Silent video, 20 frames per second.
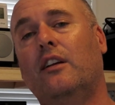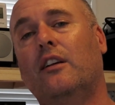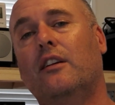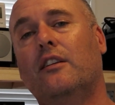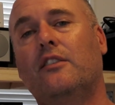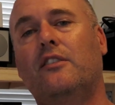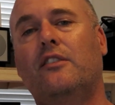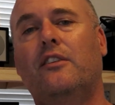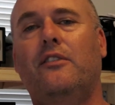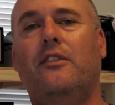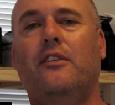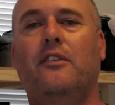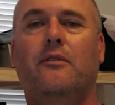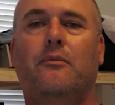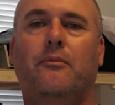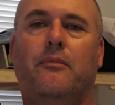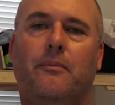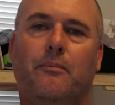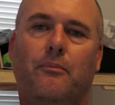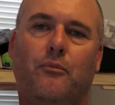so that
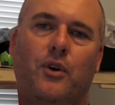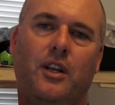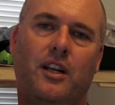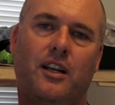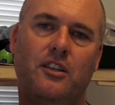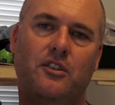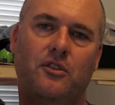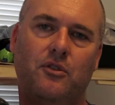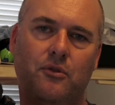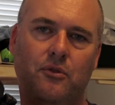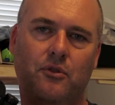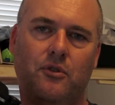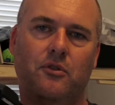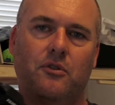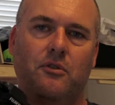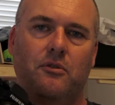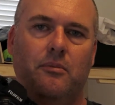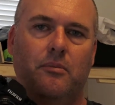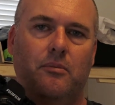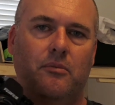when I
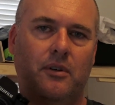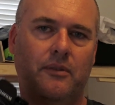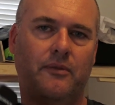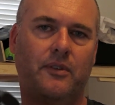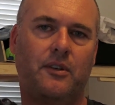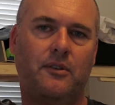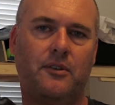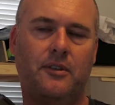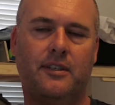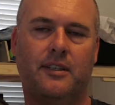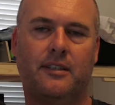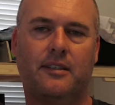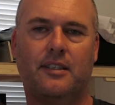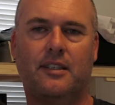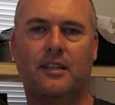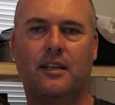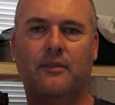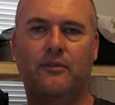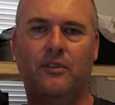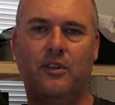do reviews and
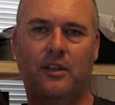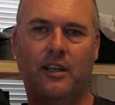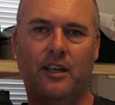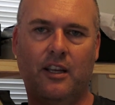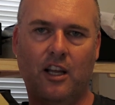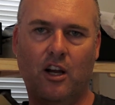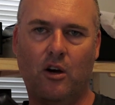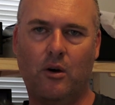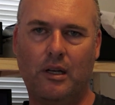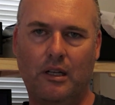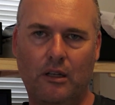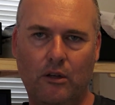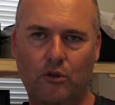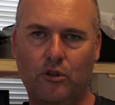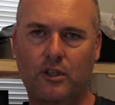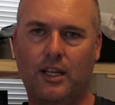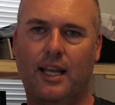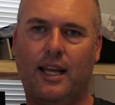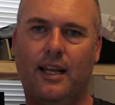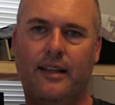stuff, you can go and
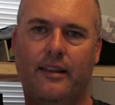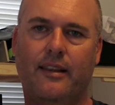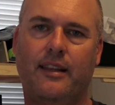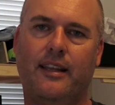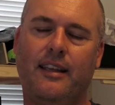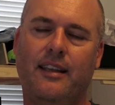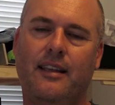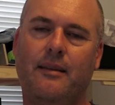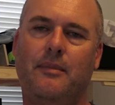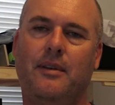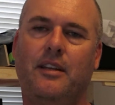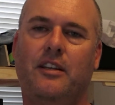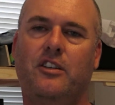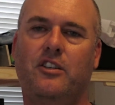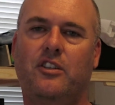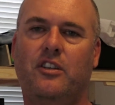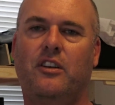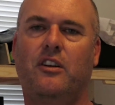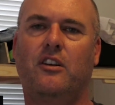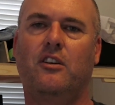look at the
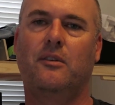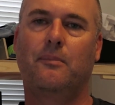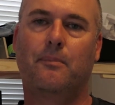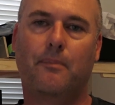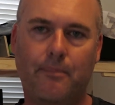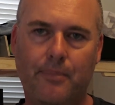image, you know,